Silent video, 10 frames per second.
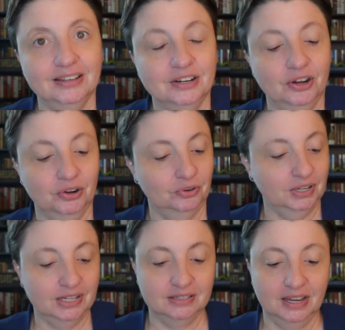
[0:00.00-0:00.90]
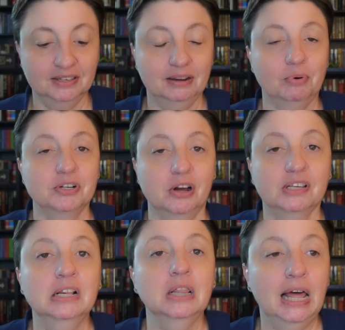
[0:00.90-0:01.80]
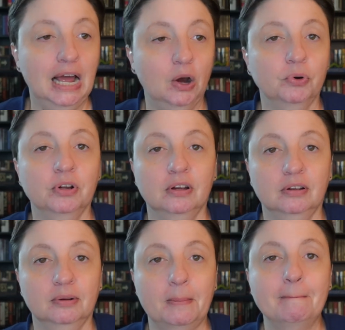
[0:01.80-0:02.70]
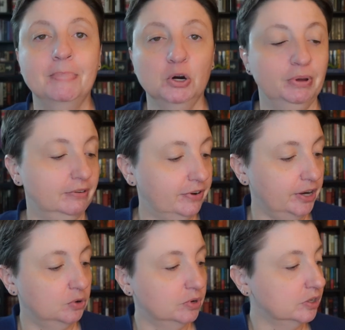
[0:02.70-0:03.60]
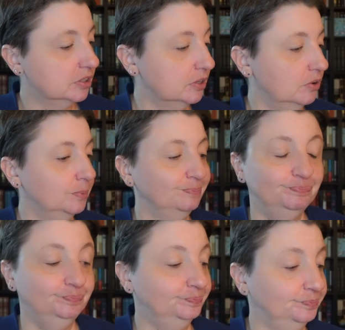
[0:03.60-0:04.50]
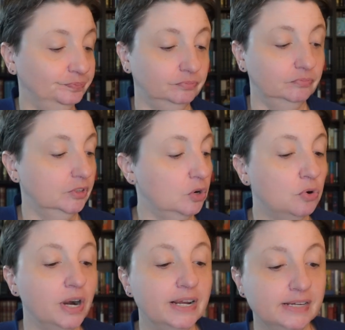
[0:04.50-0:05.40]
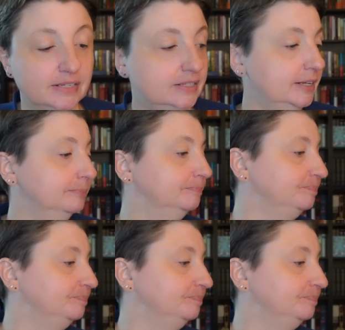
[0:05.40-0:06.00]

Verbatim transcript: you know, it, and we're talking loud, booming fireworks. So crazy.